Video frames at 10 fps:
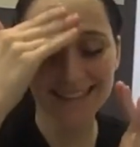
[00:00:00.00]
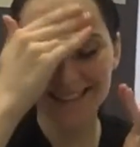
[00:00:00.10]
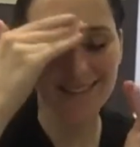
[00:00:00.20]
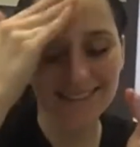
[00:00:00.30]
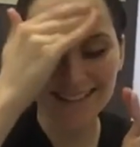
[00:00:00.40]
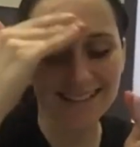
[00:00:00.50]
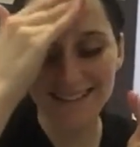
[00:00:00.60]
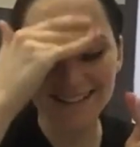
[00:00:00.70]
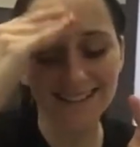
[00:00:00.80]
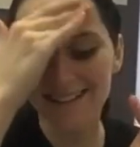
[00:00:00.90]
The
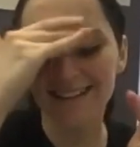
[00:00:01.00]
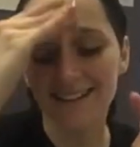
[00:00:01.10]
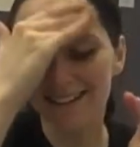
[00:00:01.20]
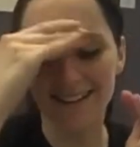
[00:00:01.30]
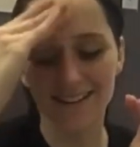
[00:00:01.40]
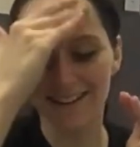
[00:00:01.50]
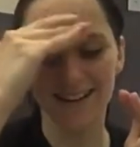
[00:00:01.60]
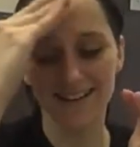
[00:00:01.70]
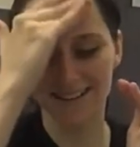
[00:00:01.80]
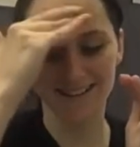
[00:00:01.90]
oiliness. I don't know how
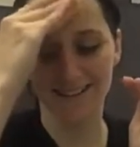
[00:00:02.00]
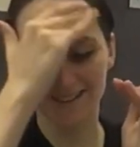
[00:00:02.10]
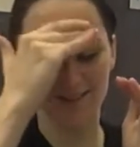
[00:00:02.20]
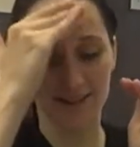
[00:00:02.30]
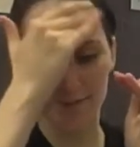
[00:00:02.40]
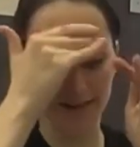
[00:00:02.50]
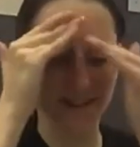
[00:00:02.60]
to describe it.